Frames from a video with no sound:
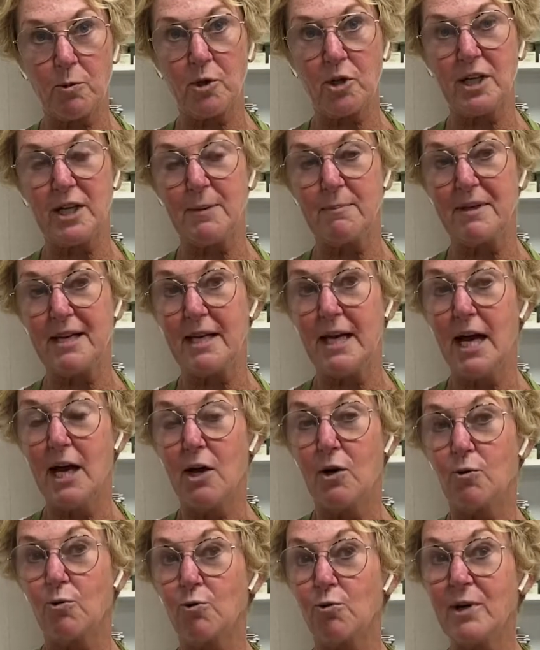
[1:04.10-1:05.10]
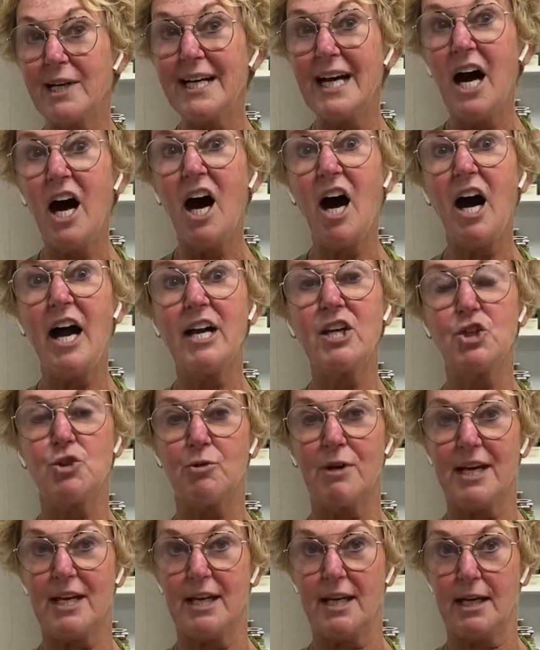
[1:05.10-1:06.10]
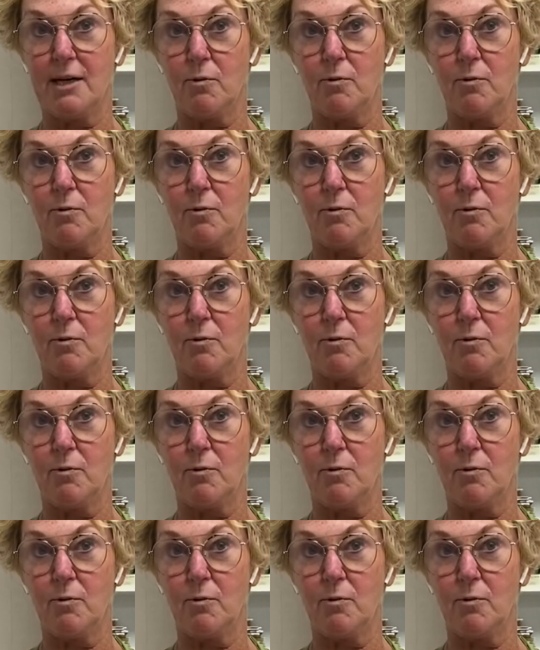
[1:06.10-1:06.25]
going to be rehydrating,